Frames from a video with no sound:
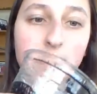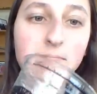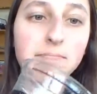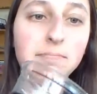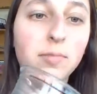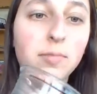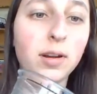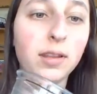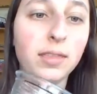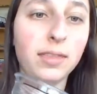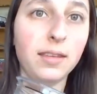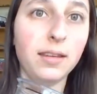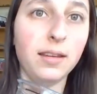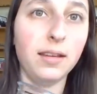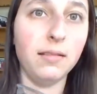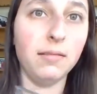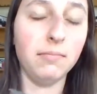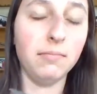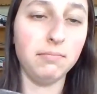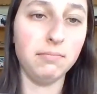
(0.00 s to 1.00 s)
put
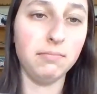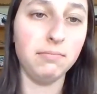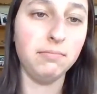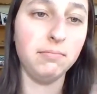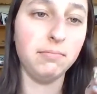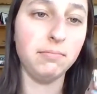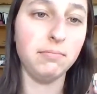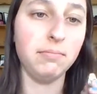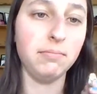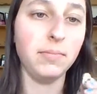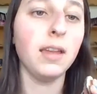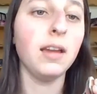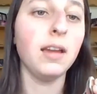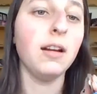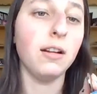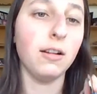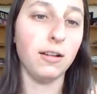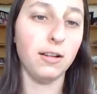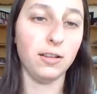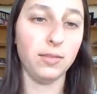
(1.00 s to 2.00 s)
the
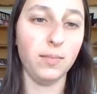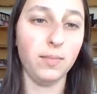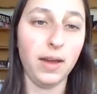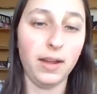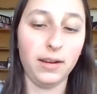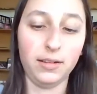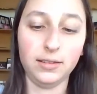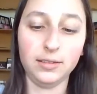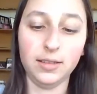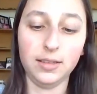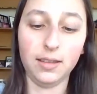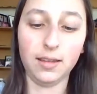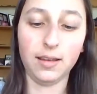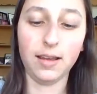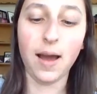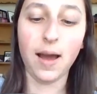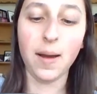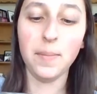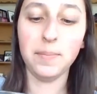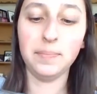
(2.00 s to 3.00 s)
earth metal to the
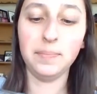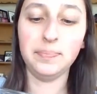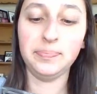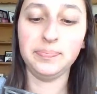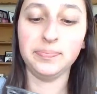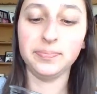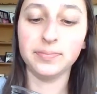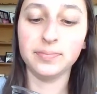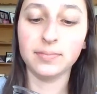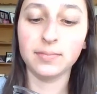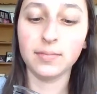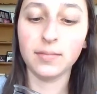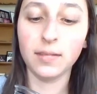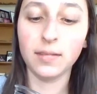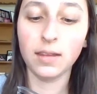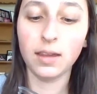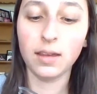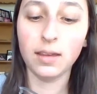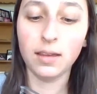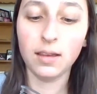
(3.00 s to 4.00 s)
cup,
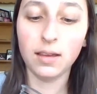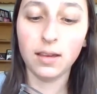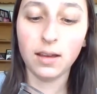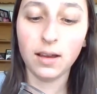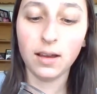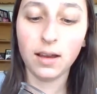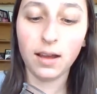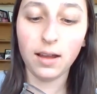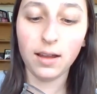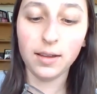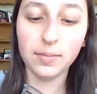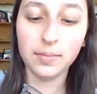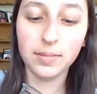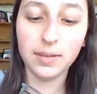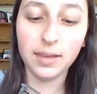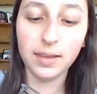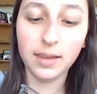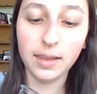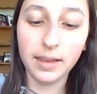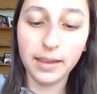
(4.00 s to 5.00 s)
I'm
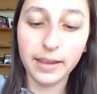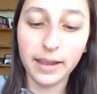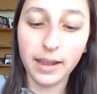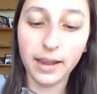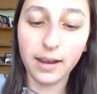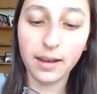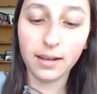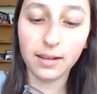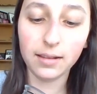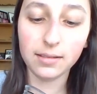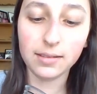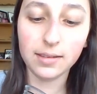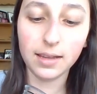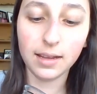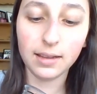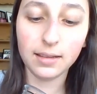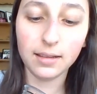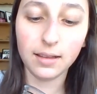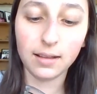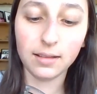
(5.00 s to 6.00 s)
seeing it
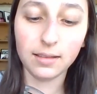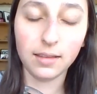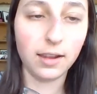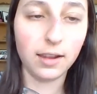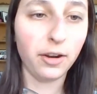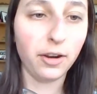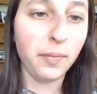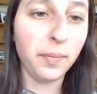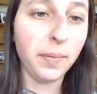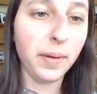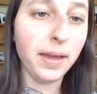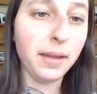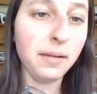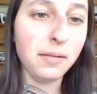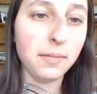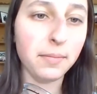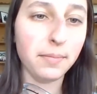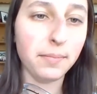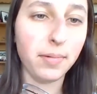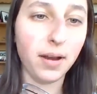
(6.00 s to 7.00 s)
stick a little
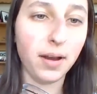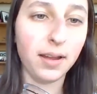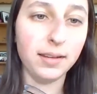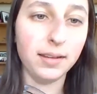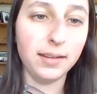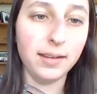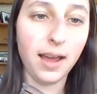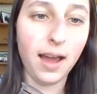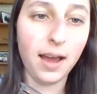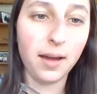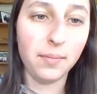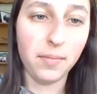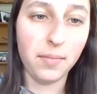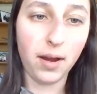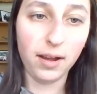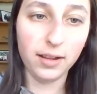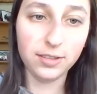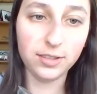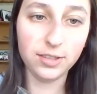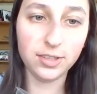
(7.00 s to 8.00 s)
bit, but not
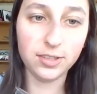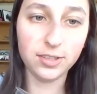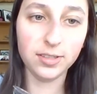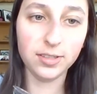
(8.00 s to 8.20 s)
much.